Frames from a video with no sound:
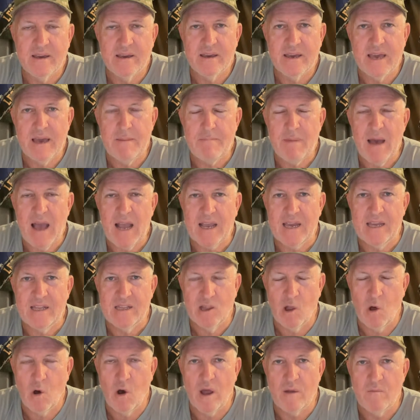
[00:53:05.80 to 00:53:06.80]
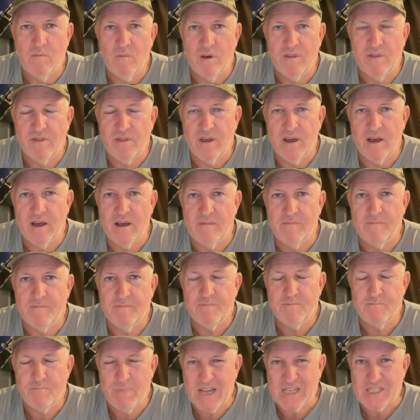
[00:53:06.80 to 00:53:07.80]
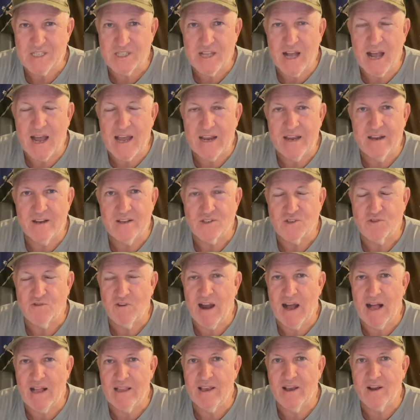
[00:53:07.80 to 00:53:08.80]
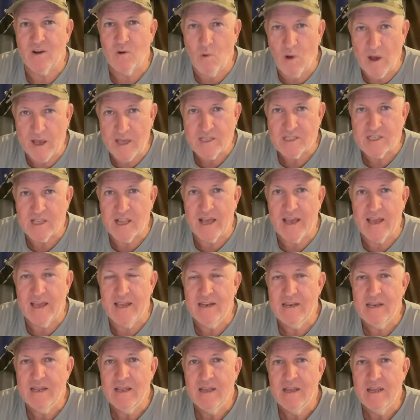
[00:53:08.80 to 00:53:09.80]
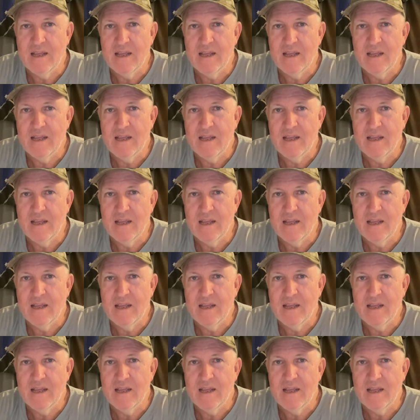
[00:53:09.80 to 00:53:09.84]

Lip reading: get back in line with the best state in Australia, Queensland.